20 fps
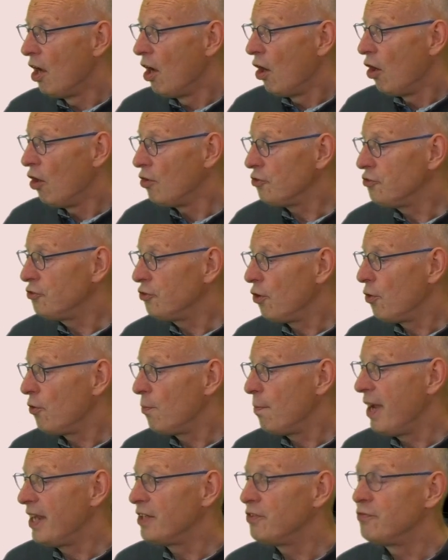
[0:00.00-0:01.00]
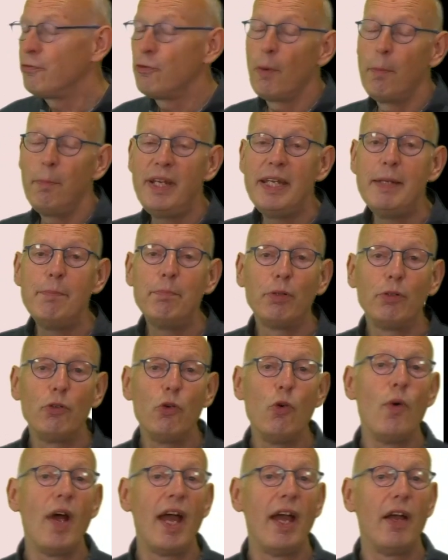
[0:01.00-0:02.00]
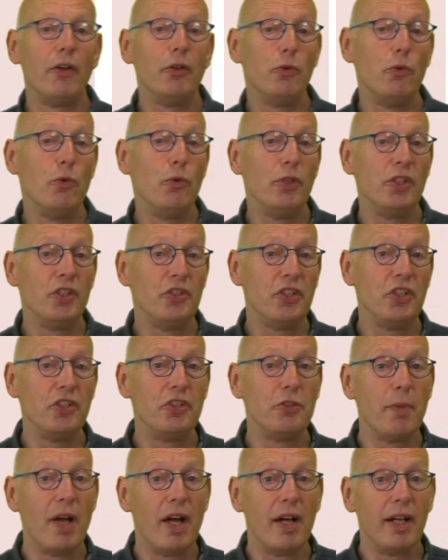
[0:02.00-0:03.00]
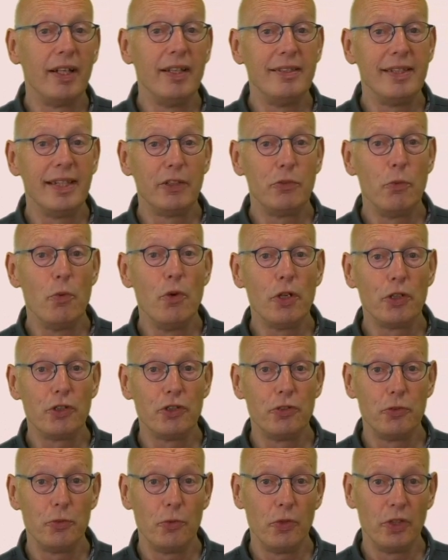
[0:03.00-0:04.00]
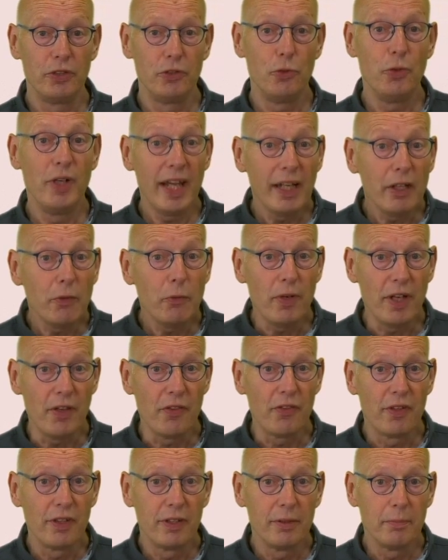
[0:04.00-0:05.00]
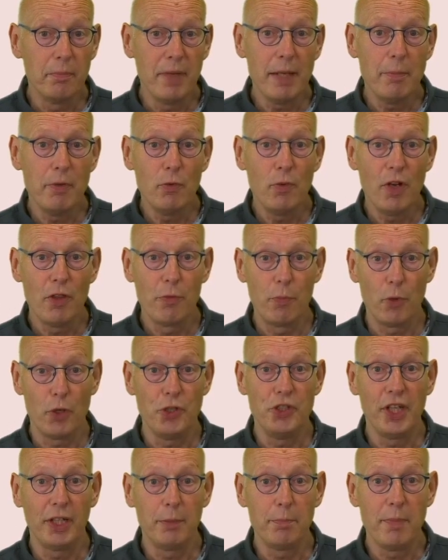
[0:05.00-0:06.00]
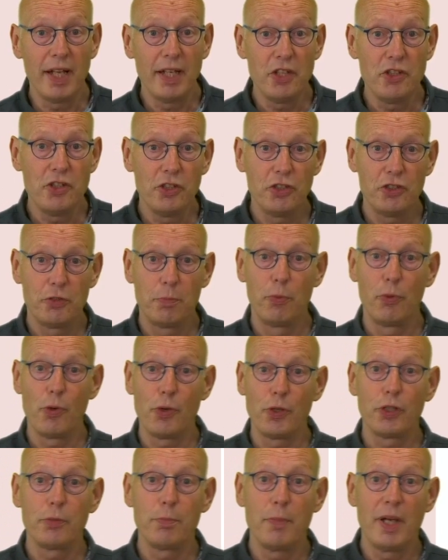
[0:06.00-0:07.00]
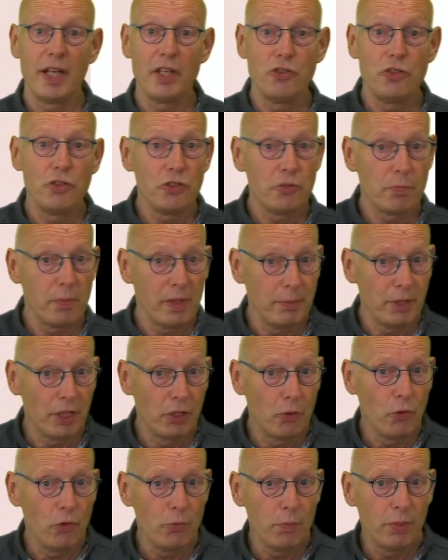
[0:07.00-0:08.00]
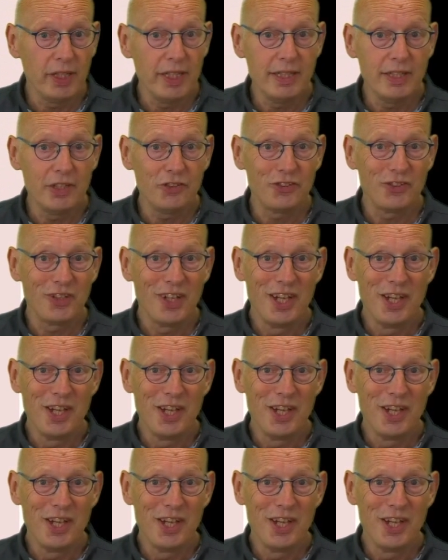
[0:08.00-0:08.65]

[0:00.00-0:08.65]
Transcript: Also meant for people who the system architect works together with, maybe with project managers, product managers, maybe group leaders,